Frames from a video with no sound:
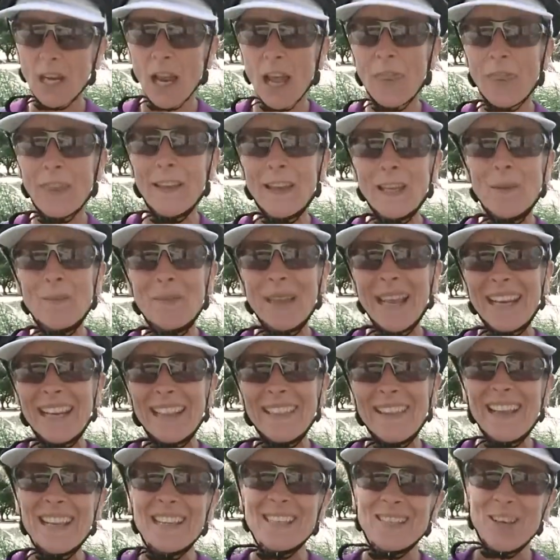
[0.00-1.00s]
I think I'm
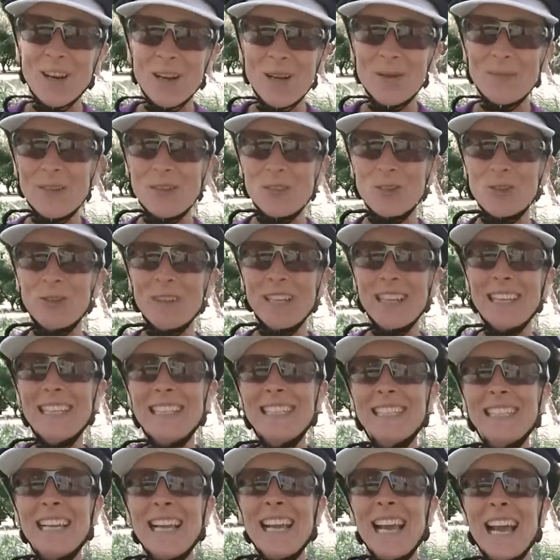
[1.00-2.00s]
getting there slowly but surely.
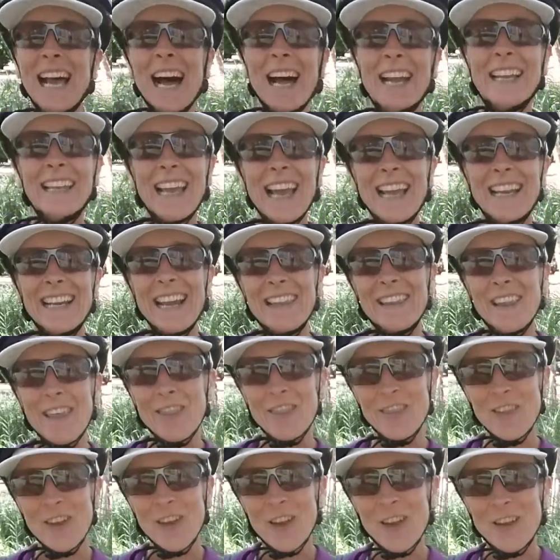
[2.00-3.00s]
Okay, now the
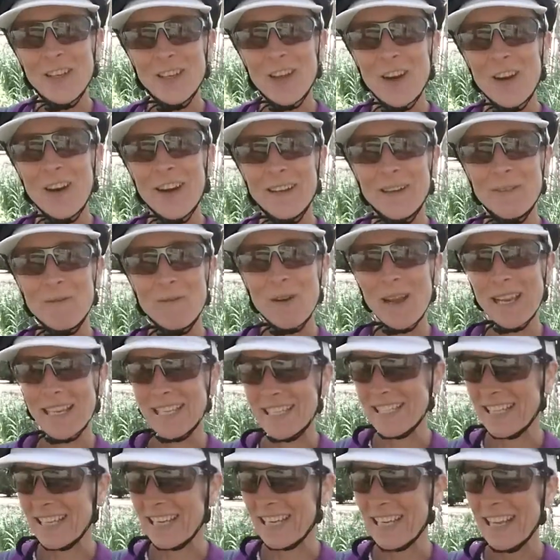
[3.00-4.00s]
third kind of
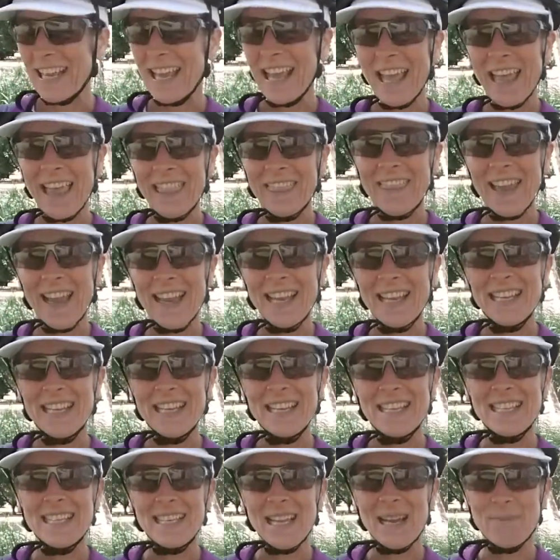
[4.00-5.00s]
waiting, that
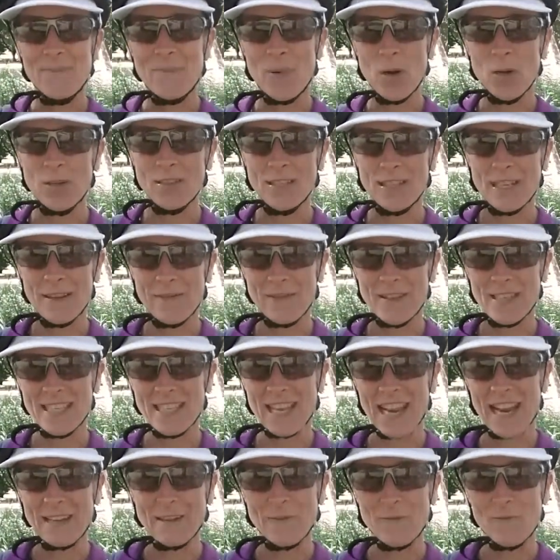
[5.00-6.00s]
is a positive
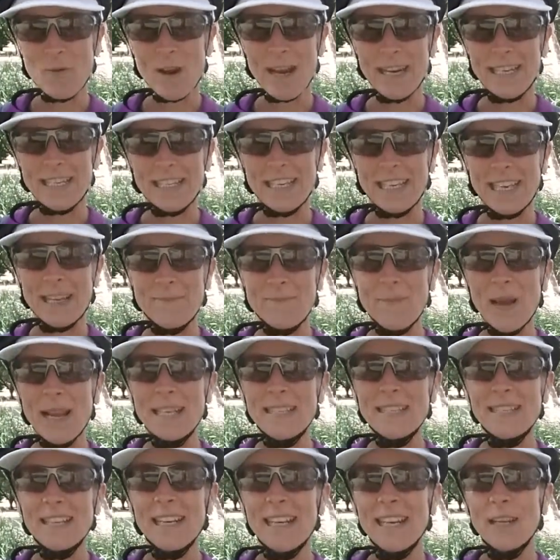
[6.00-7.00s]
state of waiting. And
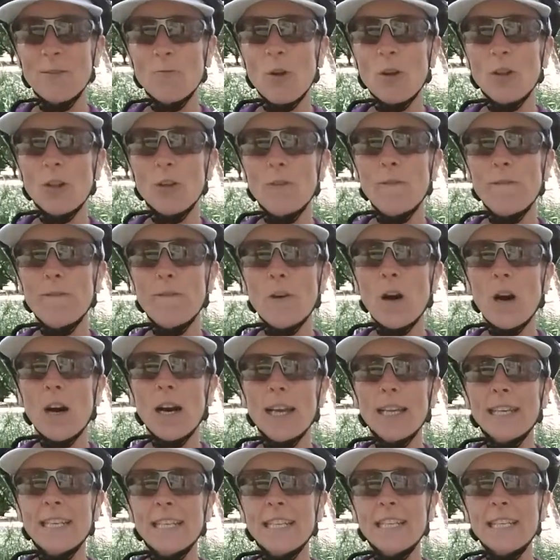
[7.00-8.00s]
basically what you'll
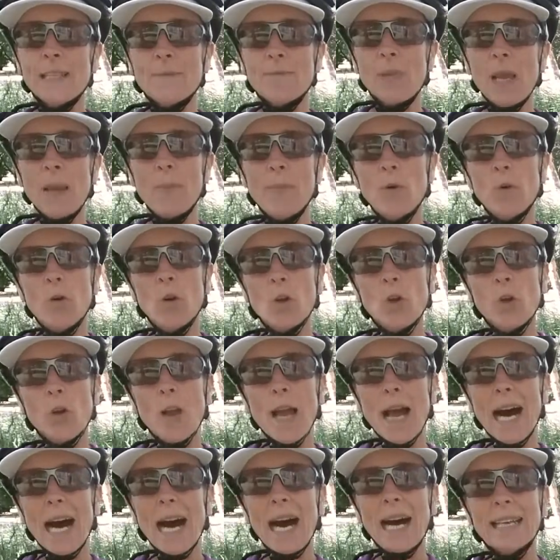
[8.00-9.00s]
find is people who
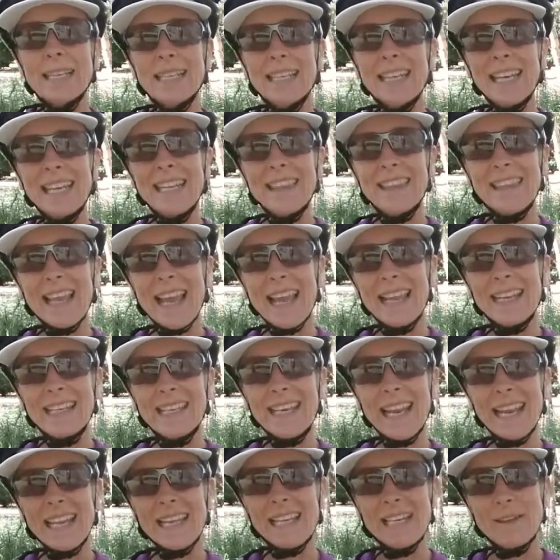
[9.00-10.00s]
aren't in that
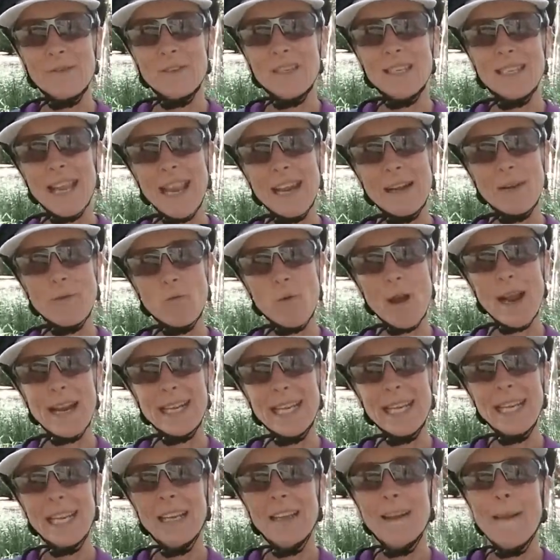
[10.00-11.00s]
negative state of
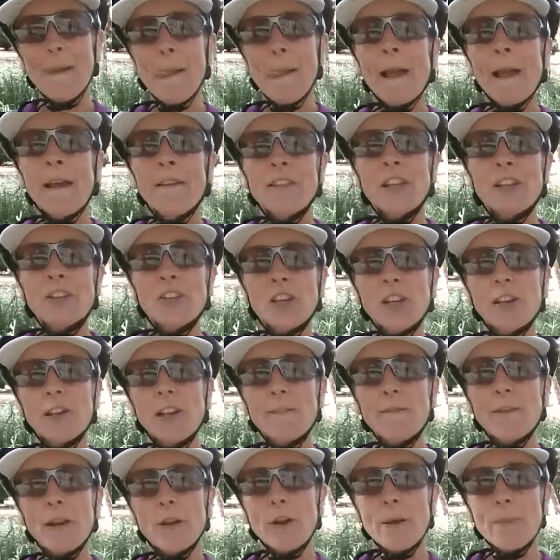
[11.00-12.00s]
waiting, they're
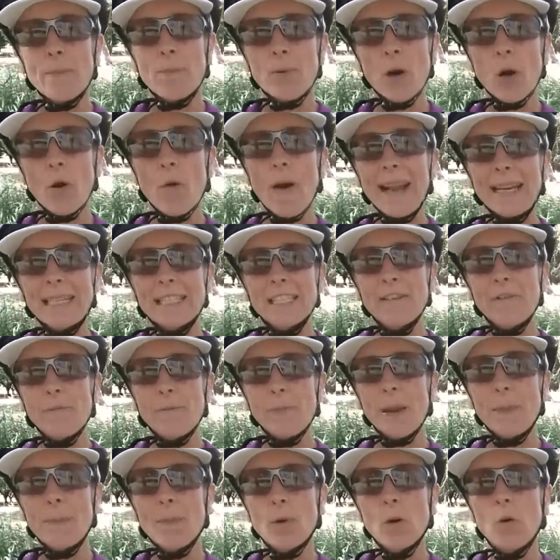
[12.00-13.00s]
generally very proactive
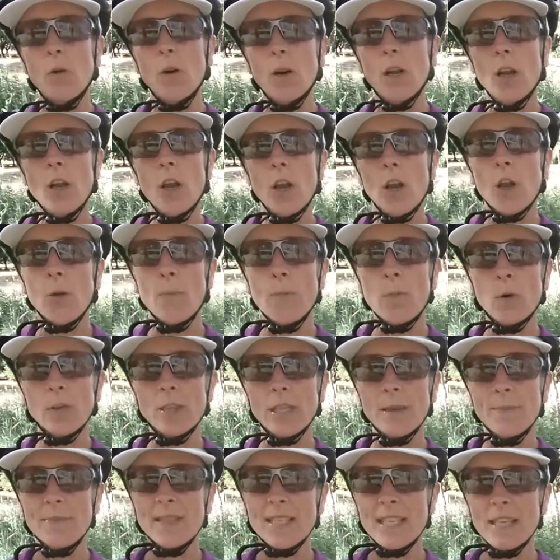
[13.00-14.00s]
people who put
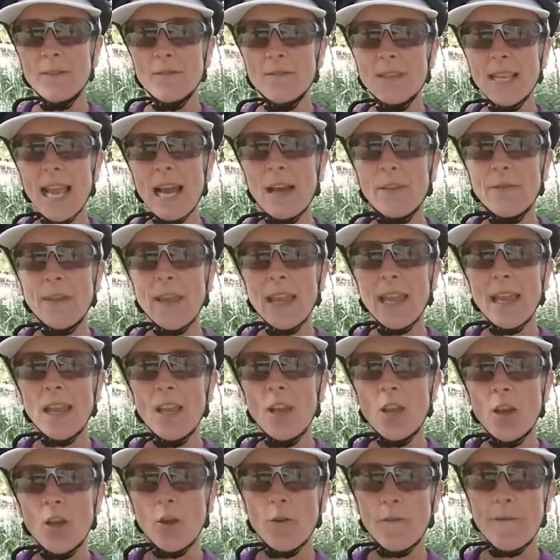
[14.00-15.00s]
themselves out there,
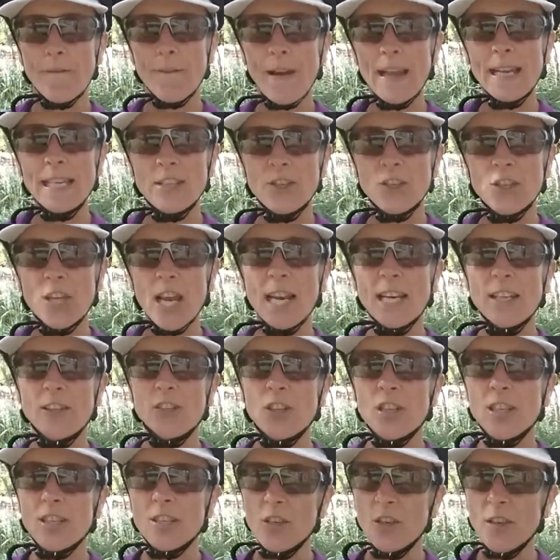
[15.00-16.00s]
who face
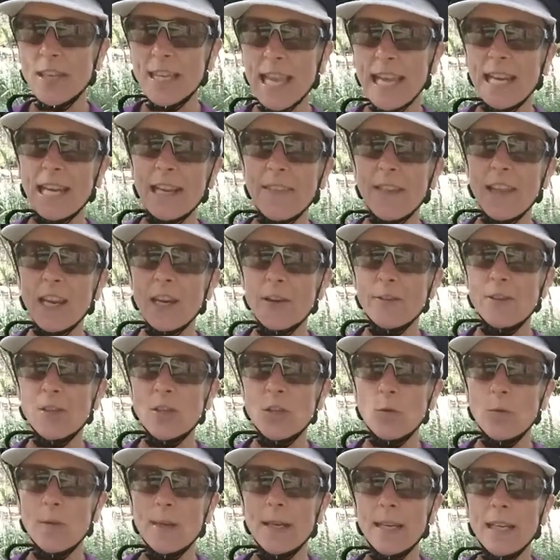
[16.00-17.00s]
challenges, who get in there and
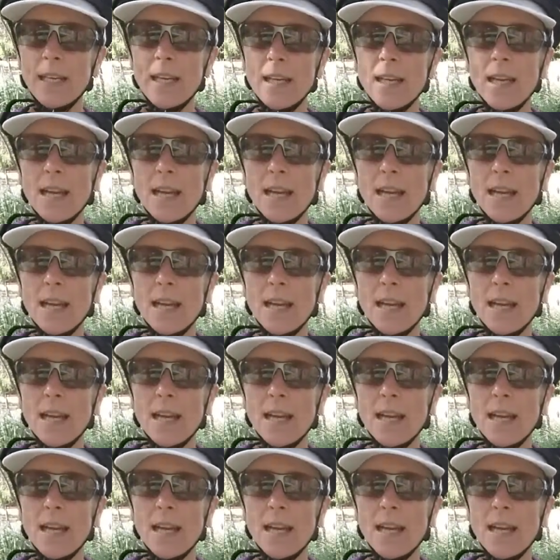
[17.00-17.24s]
do it.